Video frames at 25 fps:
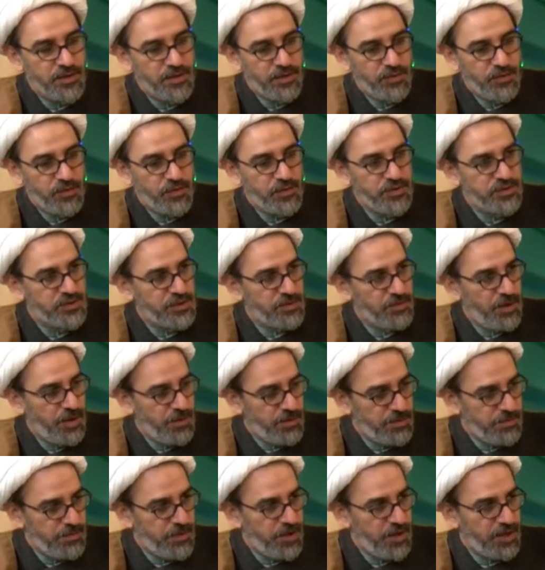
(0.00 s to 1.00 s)
who is
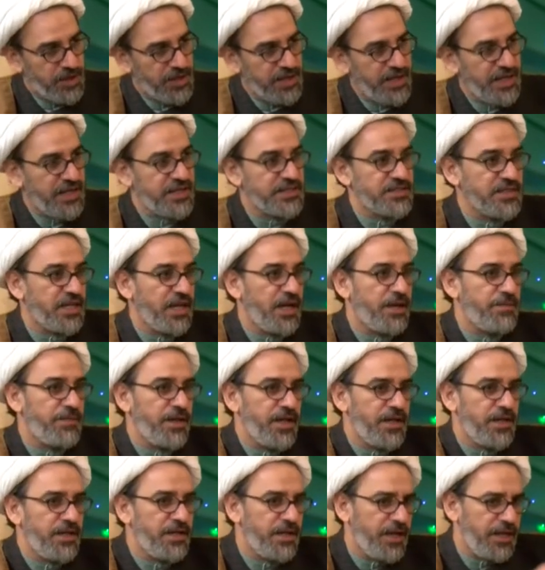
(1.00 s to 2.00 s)
Imam Baqir alayhi salam,
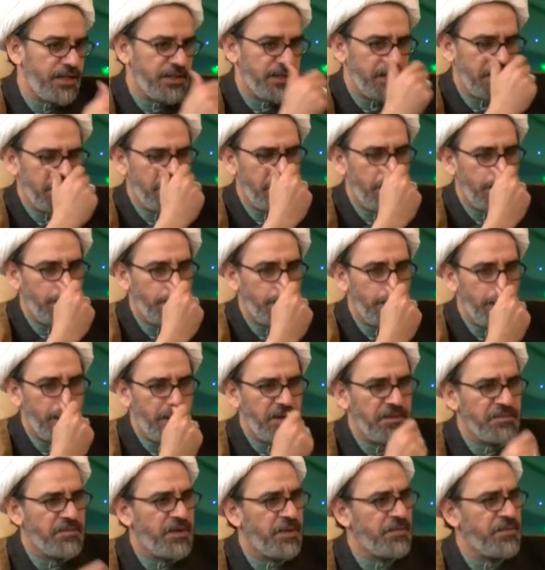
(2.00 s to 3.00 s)
and I think Imam
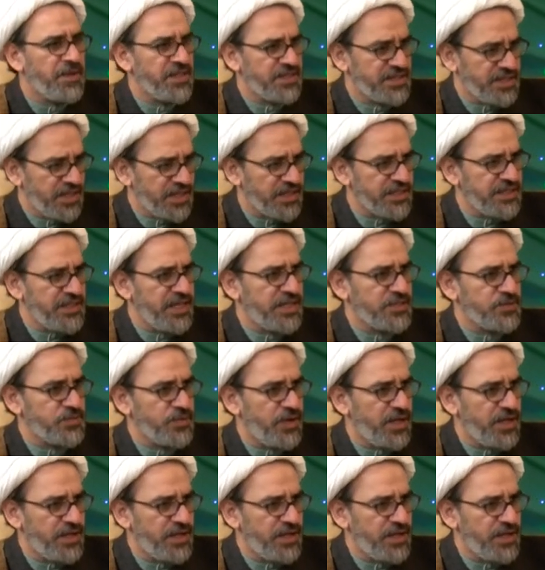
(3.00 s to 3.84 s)
Muhammad Taqi as well.